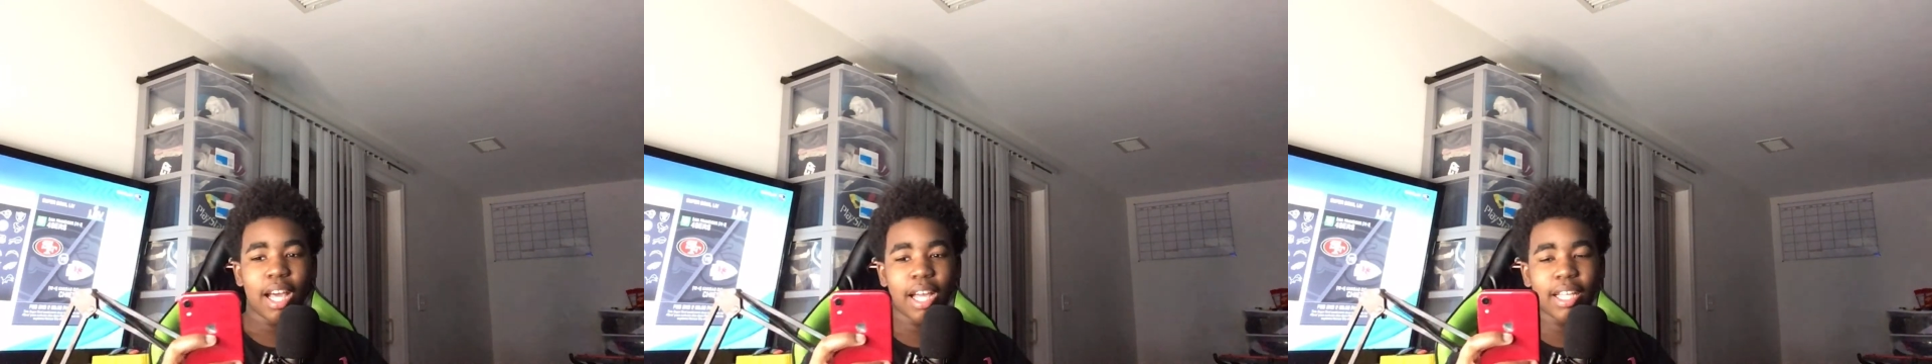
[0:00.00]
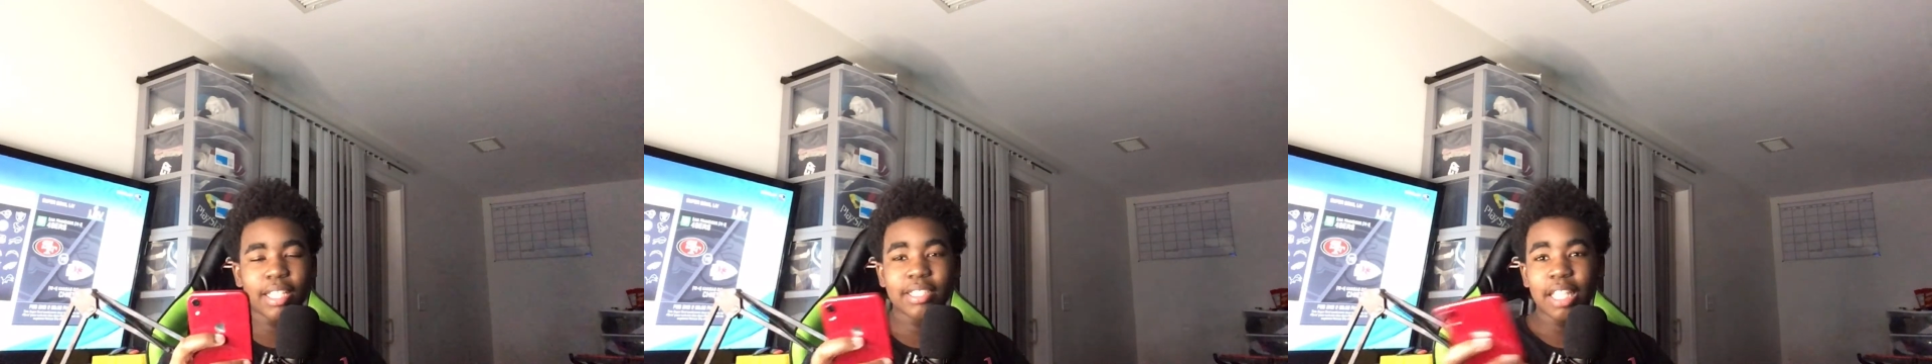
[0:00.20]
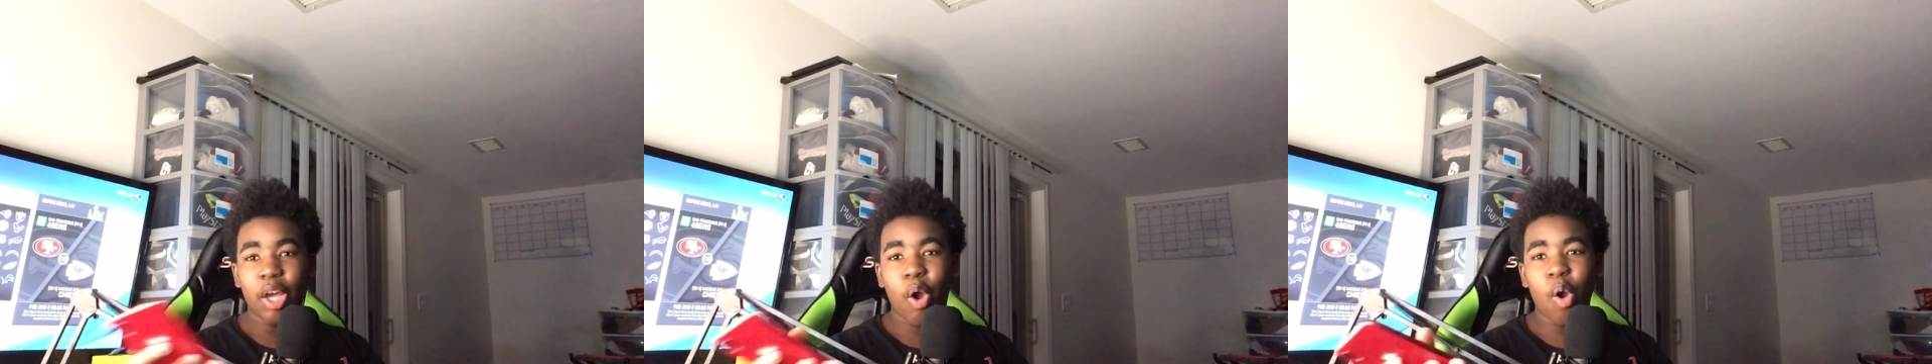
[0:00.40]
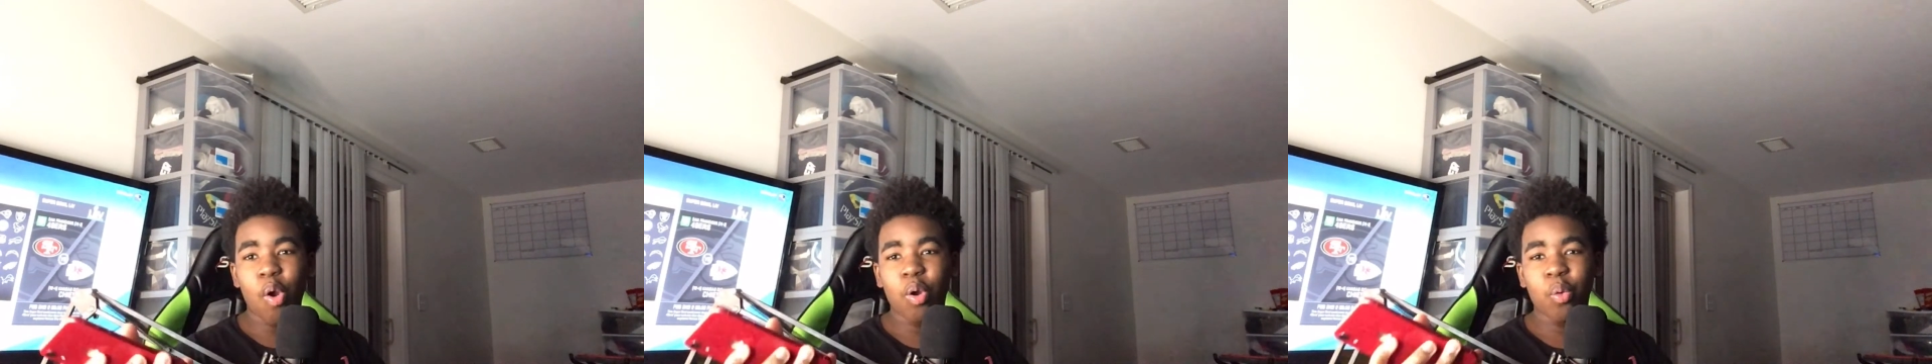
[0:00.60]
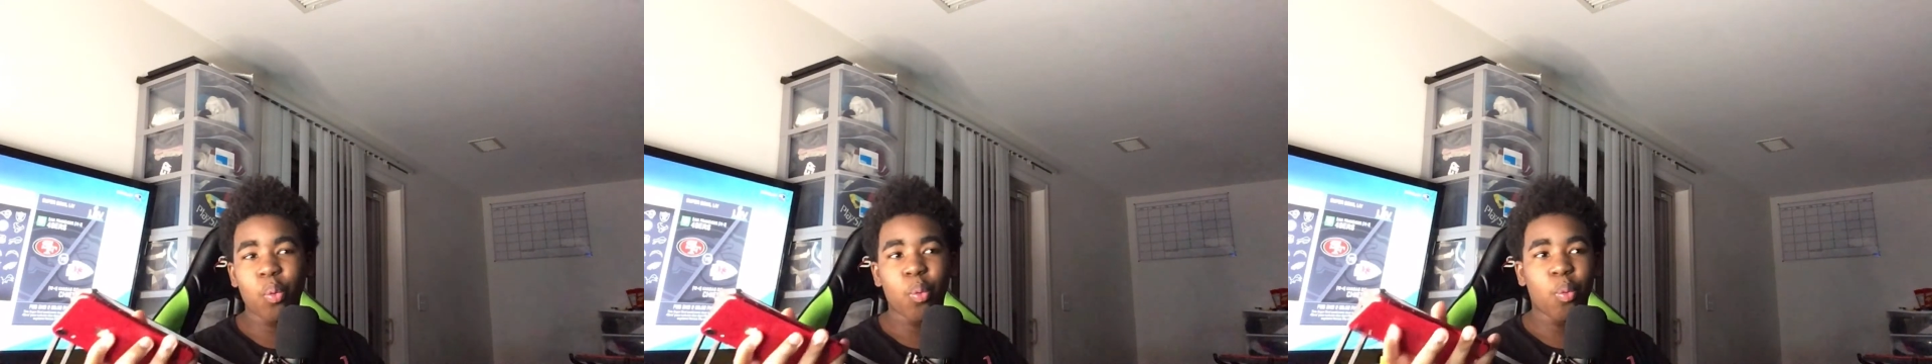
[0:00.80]
I guess they all. I
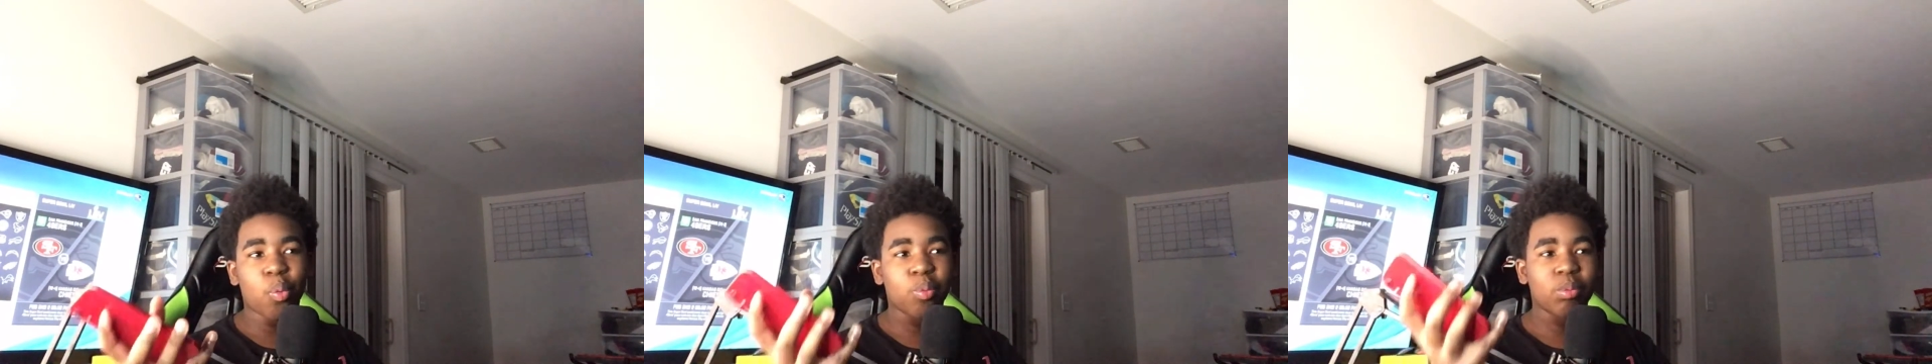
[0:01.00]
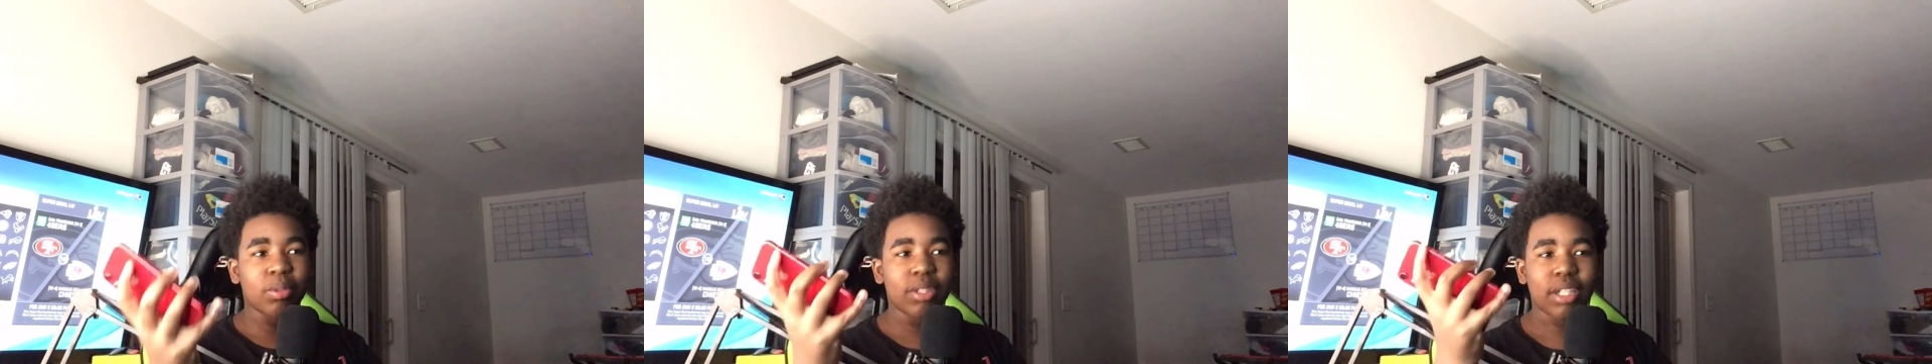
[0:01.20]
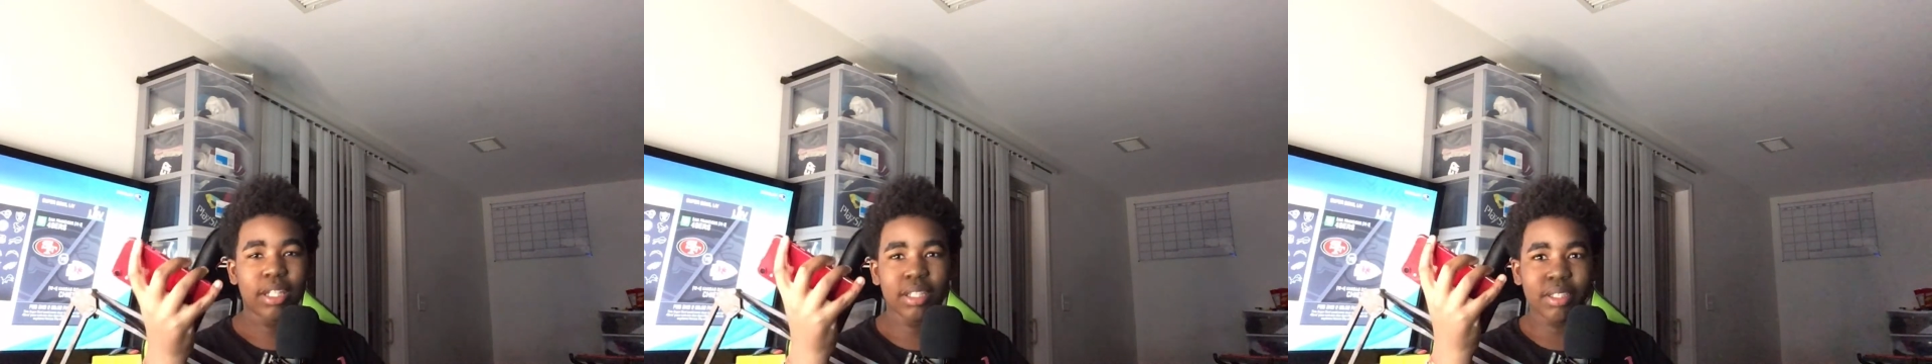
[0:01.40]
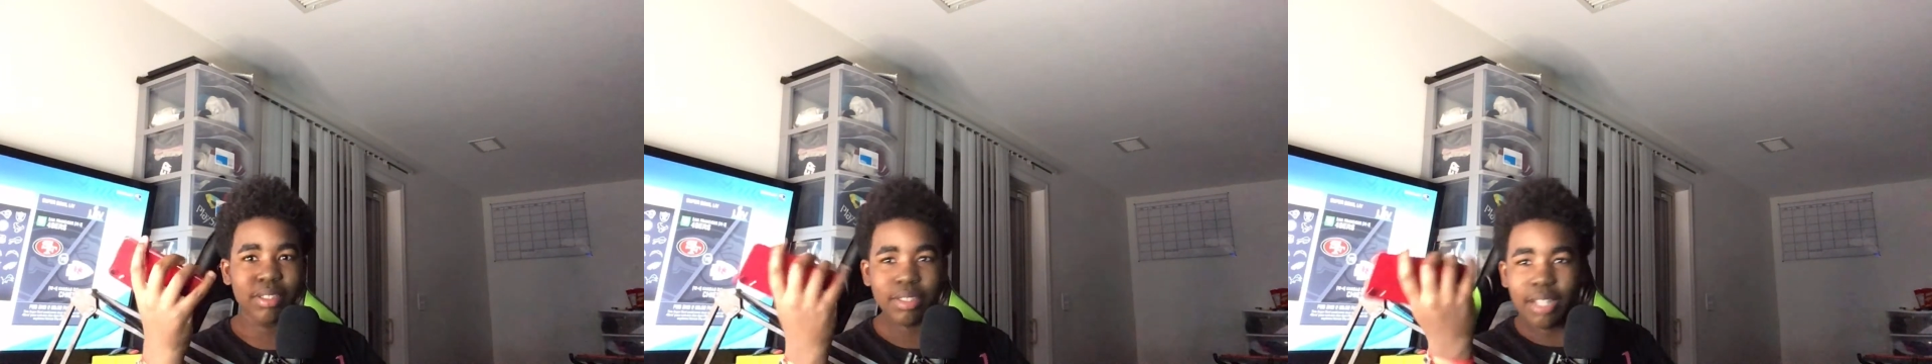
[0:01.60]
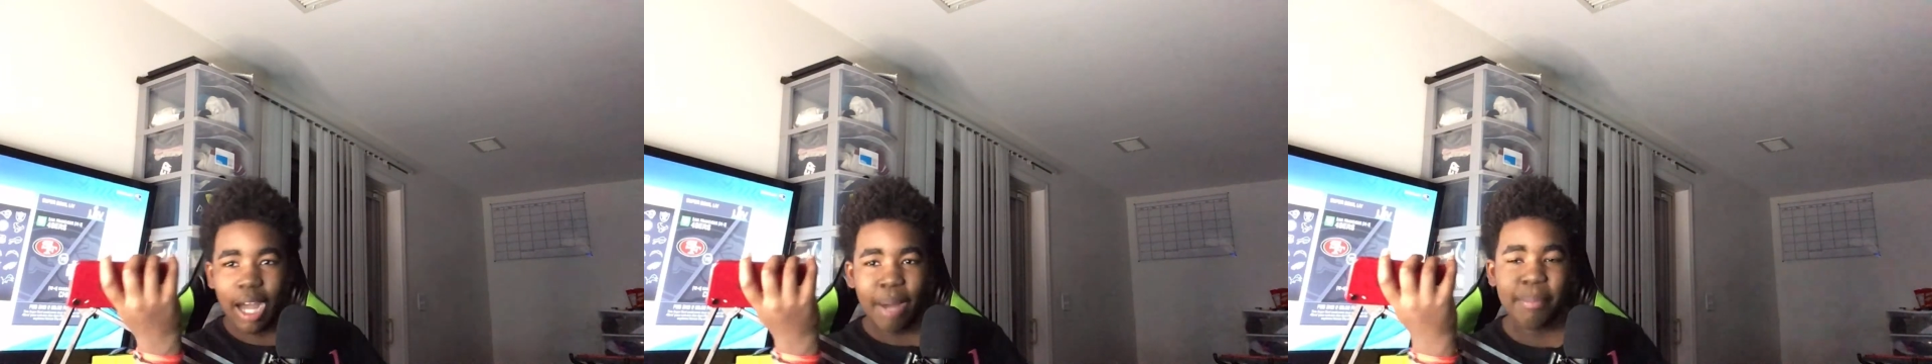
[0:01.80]
mean,
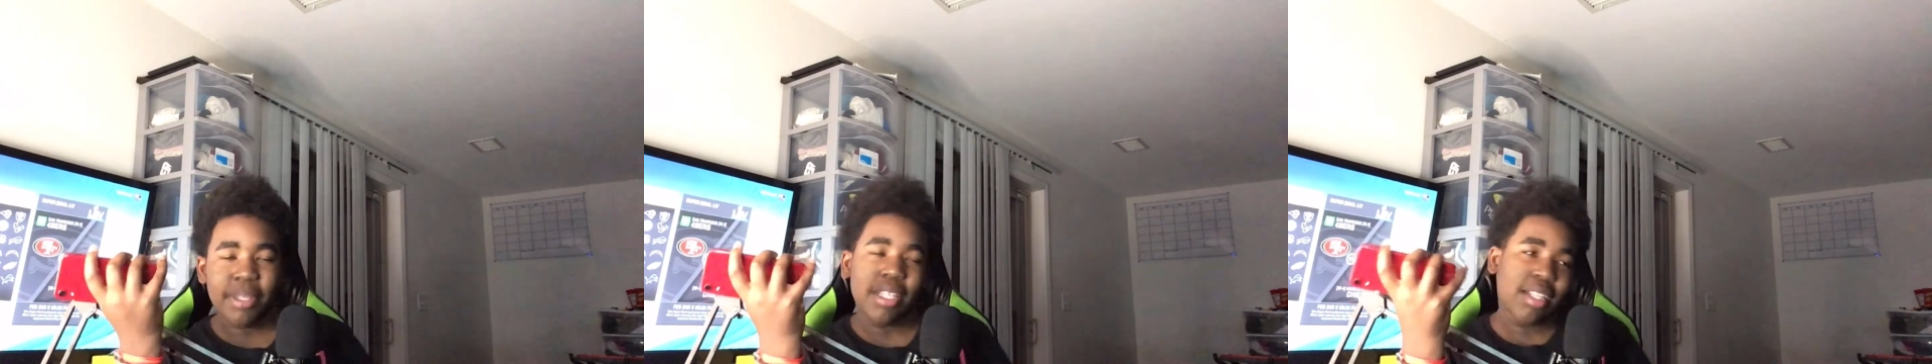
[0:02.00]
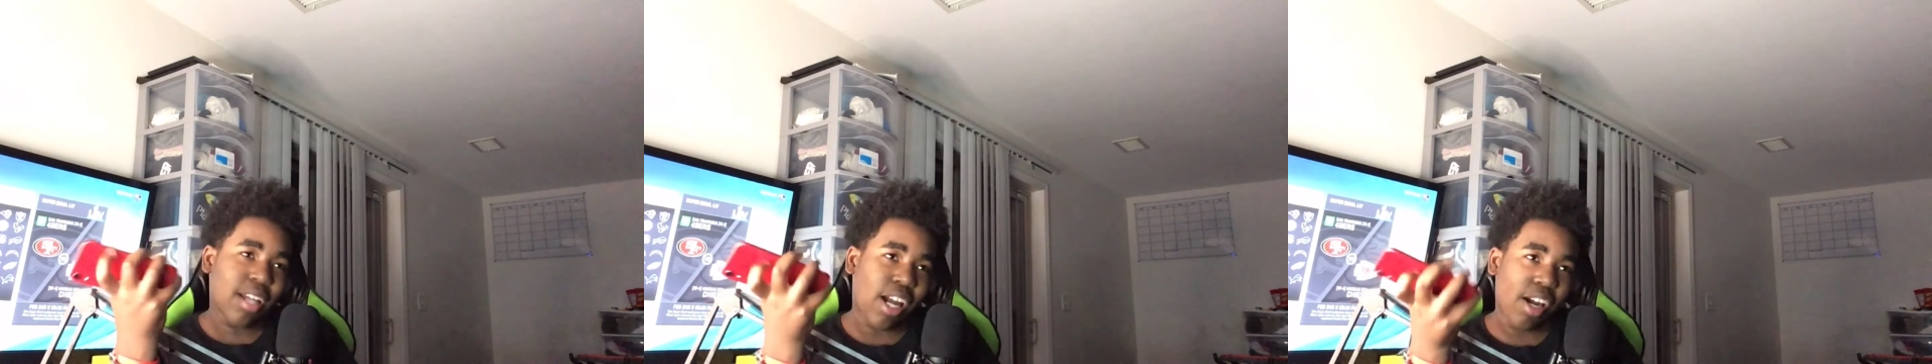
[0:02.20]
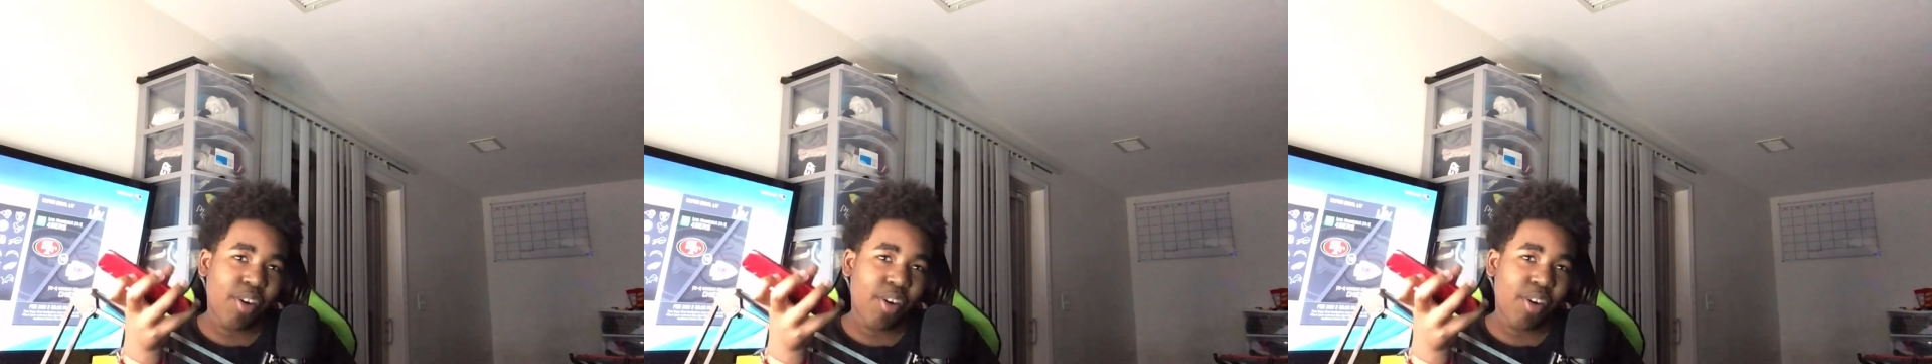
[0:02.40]
I